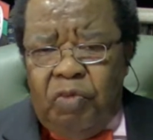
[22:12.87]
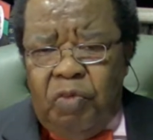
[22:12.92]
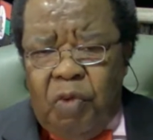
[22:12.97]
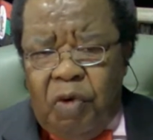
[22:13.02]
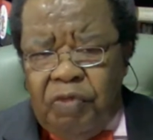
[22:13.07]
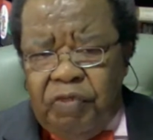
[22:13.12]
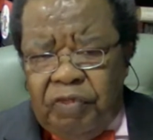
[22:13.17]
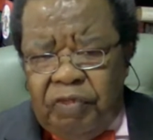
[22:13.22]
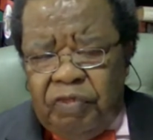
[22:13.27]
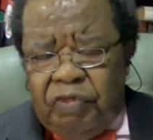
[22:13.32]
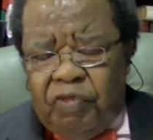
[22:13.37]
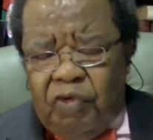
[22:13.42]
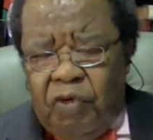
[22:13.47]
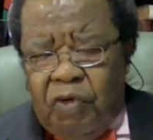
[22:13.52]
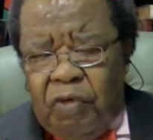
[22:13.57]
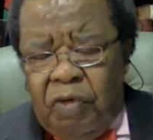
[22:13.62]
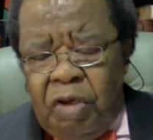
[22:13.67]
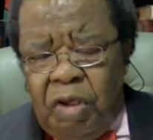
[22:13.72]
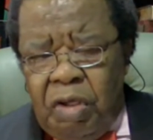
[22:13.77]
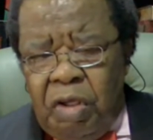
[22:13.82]
want
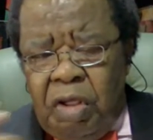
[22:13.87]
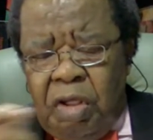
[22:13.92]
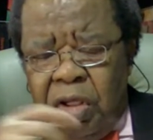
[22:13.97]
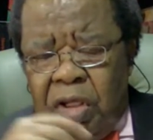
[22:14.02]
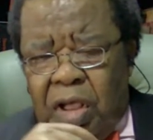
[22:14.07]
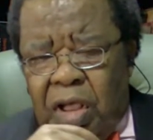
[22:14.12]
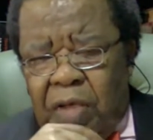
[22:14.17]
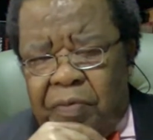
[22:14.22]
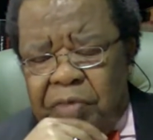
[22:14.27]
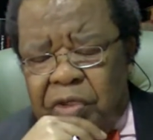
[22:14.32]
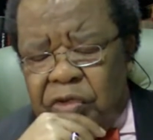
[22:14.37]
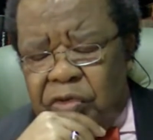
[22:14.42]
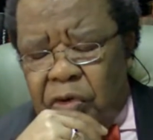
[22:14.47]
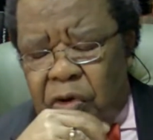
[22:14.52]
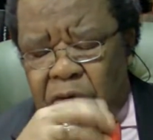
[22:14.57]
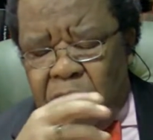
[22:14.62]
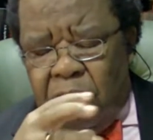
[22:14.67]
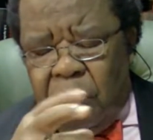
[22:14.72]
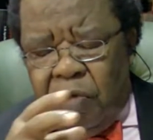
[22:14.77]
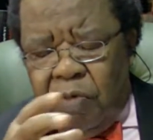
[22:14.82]
to,
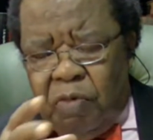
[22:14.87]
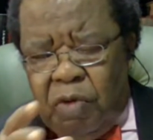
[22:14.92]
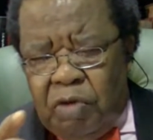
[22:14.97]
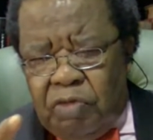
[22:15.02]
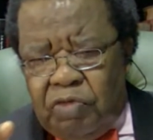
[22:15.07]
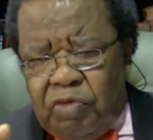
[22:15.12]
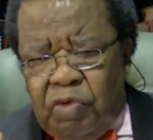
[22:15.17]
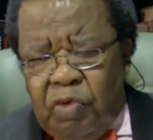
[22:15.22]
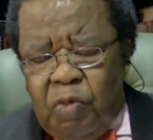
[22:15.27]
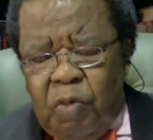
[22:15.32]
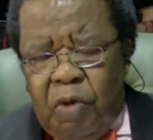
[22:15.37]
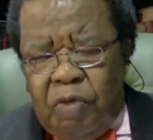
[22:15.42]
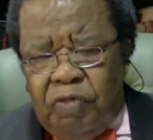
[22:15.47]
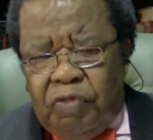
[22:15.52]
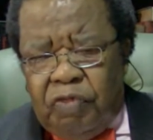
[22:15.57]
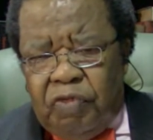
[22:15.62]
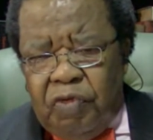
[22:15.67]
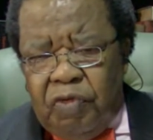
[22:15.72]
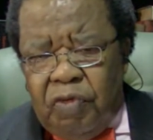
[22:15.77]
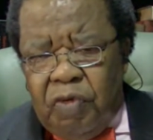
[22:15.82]
on what do you
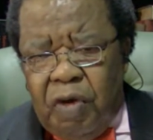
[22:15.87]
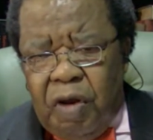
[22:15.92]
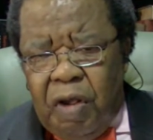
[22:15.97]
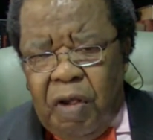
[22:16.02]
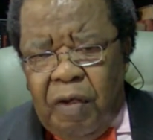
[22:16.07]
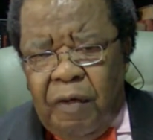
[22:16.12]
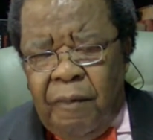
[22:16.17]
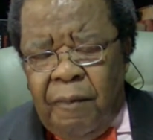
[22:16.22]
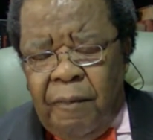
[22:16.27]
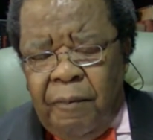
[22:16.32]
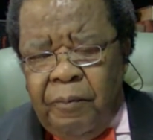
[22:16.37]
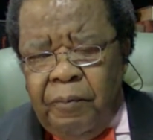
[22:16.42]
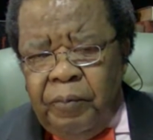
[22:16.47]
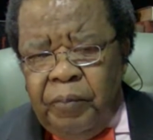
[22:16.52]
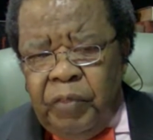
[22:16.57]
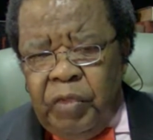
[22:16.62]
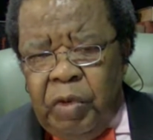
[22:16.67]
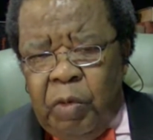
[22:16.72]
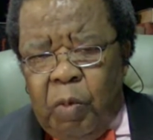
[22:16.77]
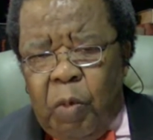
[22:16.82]
want to,
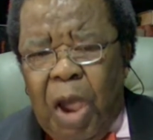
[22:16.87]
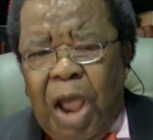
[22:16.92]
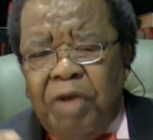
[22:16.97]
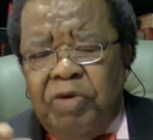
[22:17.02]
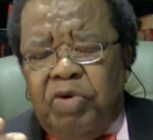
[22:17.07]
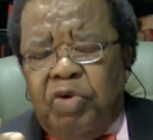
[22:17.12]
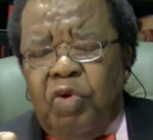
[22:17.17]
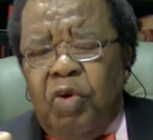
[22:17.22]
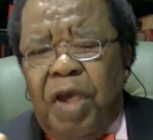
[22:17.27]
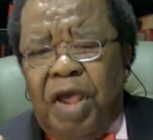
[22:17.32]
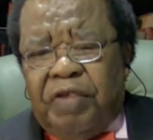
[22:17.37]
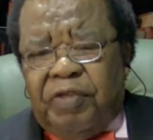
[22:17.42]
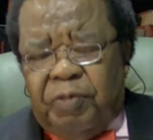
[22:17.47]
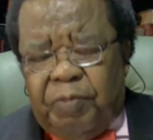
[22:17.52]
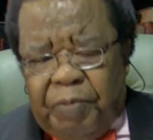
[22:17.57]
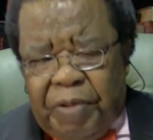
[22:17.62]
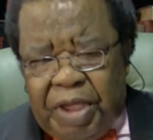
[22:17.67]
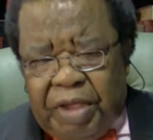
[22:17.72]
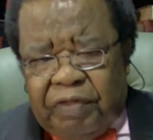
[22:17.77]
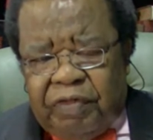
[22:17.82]
why do you
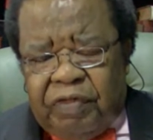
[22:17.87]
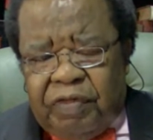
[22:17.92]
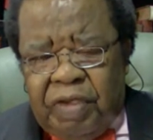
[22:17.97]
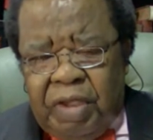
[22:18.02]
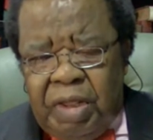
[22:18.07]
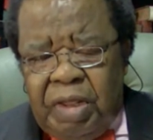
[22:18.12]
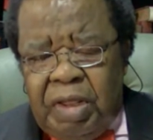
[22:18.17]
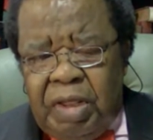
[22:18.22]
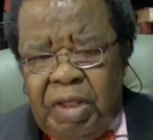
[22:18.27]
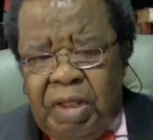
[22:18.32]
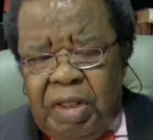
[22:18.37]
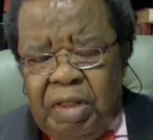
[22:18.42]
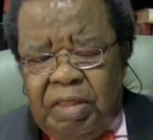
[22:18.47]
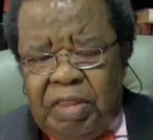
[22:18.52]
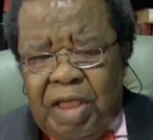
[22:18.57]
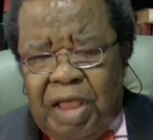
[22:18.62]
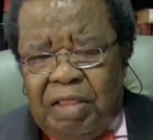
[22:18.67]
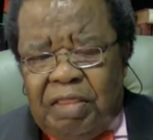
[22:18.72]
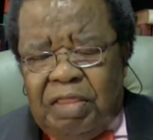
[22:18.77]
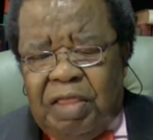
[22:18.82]
expect
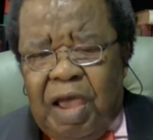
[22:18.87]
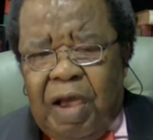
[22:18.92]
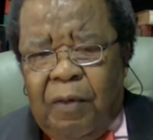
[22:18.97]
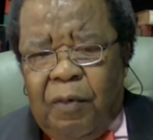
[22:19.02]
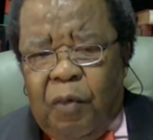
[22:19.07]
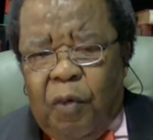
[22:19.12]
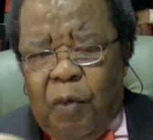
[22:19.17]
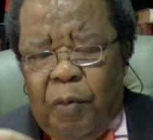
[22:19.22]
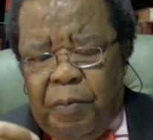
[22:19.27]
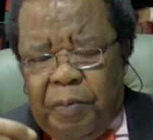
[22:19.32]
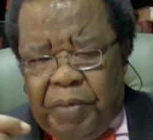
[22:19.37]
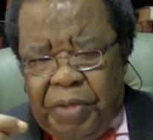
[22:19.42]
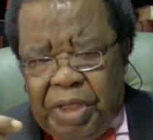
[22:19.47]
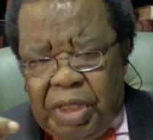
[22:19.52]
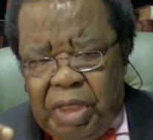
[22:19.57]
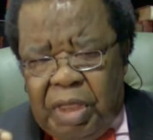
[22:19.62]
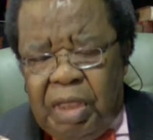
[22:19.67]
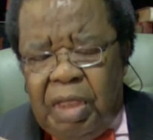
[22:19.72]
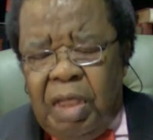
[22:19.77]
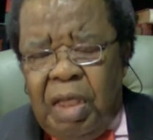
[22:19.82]
that there will
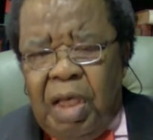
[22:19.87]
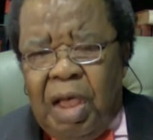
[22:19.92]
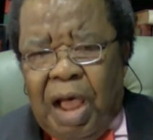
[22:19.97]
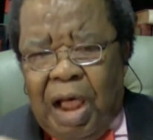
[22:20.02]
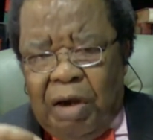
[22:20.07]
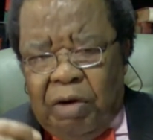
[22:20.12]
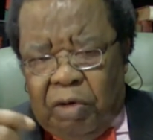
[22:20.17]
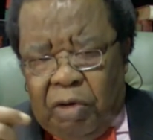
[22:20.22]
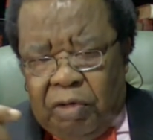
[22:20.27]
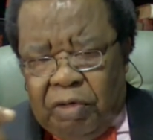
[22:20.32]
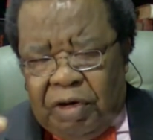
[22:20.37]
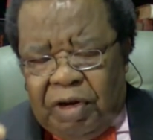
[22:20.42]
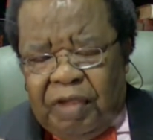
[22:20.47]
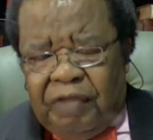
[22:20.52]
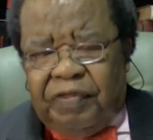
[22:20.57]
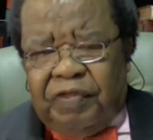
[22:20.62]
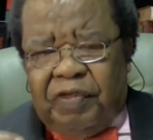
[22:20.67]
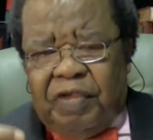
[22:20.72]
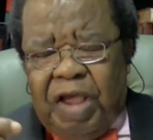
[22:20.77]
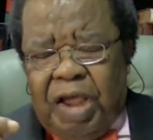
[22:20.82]
be an
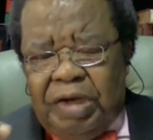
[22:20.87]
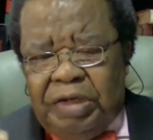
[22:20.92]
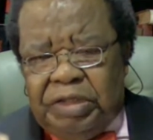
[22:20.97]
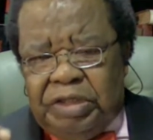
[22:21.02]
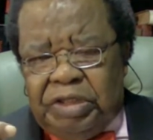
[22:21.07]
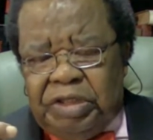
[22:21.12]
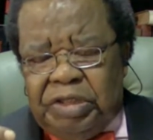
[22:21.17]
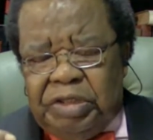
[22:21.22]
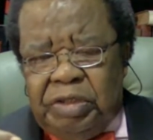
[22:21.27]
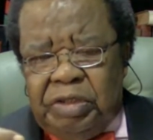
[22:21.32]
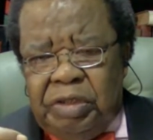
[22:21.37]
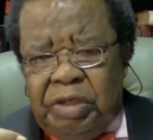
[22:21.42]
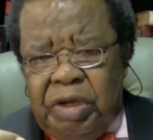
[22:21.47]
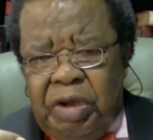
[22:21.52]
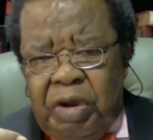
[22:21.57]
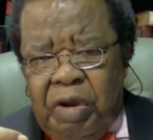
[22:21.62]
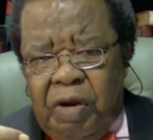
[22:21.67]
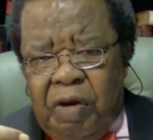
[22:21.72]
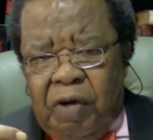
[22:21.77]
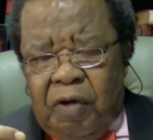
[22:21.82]
understanding
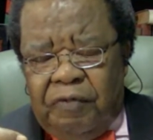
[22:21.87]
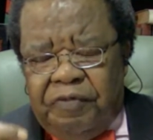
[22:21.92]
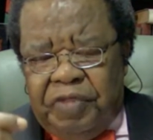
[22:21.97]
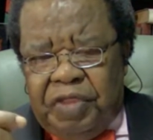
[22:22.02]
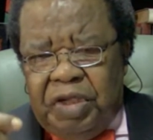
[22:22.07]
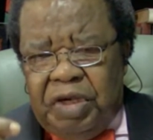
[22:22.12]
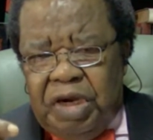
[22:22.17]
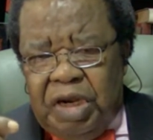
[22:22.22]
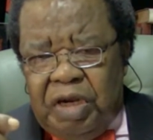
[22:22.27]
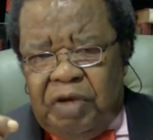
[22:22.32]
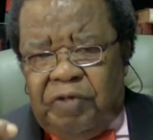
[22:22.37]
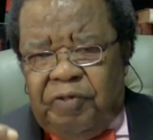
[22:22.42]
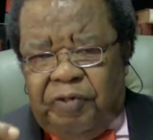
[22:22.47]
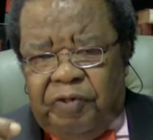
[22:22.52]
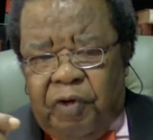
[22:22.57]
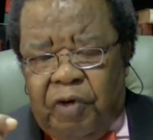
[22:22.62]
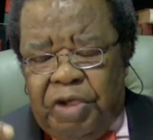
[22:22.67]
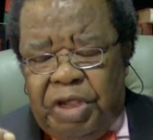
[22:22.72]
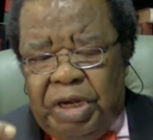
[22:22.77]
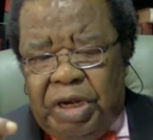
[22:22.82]
of the need
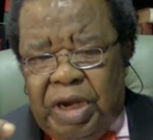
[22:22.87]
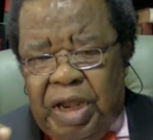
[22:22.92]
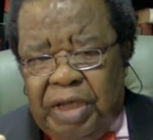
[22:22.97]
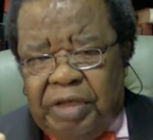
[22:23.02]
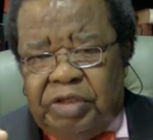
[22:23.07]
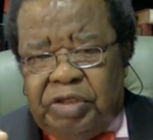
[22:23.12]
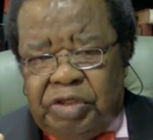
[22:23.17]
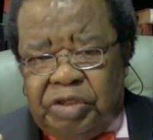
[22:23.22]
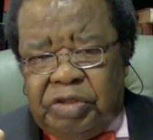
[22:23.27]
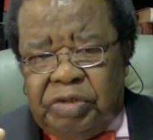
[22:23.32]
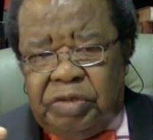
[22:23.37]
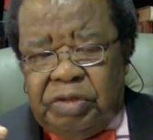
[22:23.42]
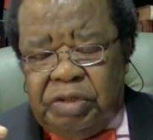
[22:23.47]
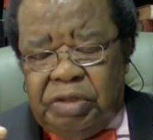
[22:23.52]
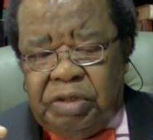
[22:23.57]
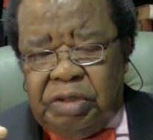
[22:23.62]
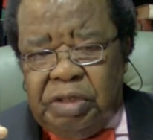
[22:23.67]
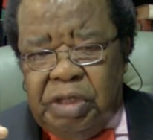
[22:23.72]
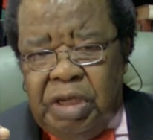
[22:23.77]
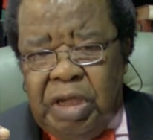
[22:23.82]
for
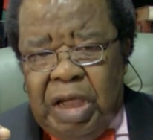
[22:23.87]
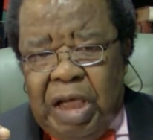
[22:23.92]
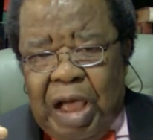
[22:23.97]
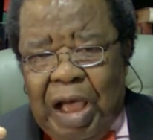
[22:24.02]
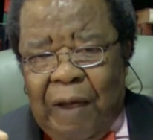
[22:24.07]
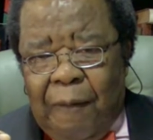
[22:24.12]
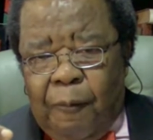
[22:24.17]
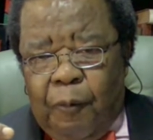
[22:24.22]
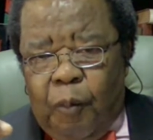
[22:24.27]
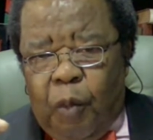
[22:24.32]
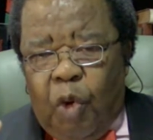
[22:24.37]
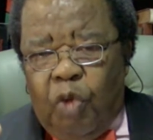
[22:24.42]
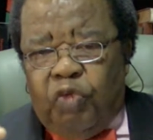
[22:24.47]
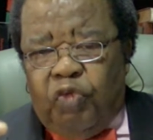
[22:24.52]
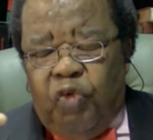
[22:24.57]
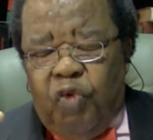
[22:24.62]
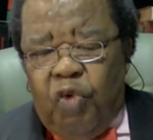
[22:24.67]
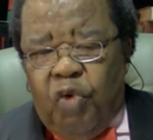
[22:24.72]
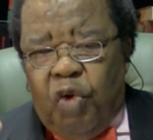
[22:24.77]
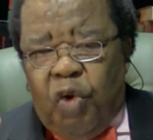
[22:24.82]
elections and
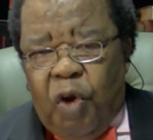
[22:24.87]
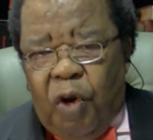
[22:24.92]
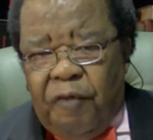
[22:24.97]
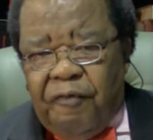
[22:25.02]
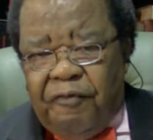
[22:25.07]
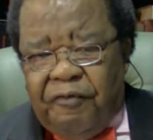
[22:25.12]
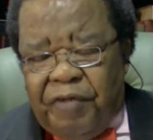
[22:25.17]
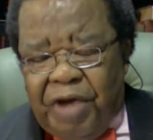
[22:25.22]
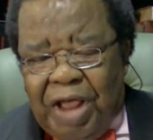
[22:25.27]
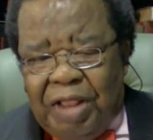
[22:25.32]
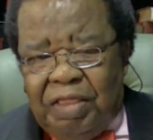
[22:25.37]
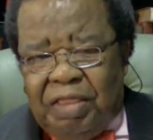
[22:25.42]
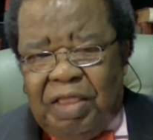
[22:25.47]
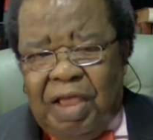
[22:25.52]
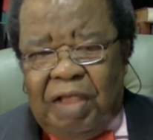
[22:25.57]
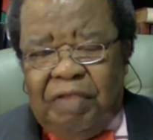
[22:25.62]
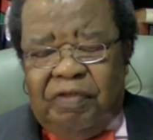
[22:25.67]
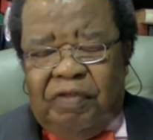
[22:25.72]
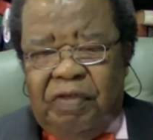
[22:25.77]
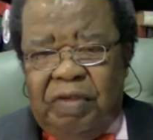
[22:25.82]
what will
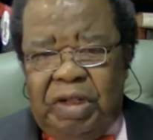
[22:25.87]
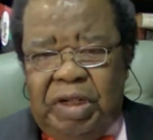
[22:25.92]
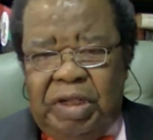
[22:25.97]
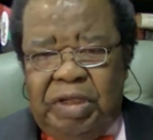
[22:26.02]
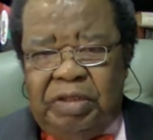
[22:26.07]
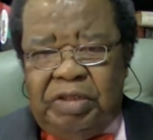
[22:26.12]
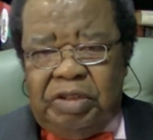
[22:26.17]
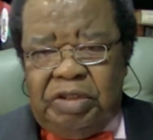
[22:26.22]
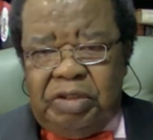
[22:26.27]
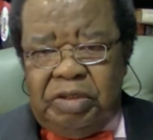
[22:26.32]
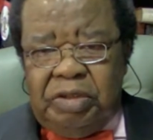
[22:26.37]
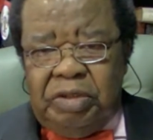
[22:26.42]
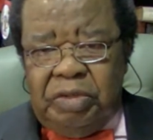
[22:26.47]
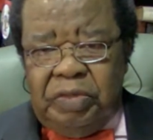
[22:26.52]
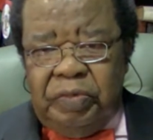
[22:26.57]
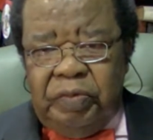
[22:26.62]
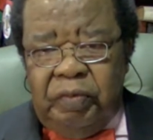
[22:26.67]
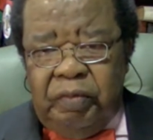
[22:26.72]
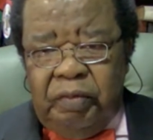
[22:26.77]
govern that election?